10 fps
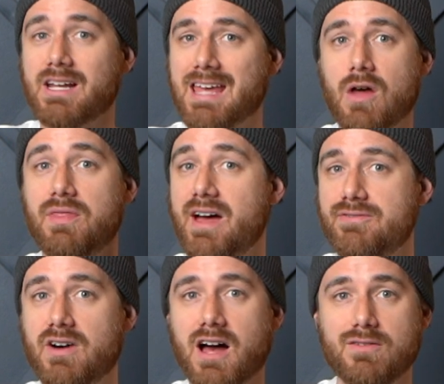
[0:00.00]
to count that
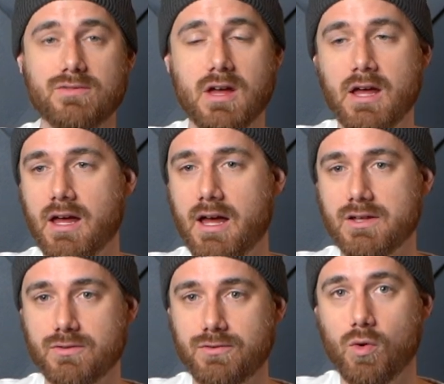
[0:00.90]
5
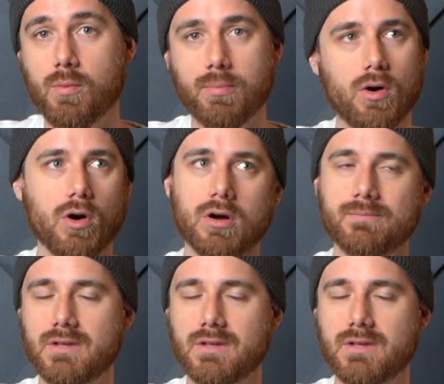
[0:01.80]
as a full bar,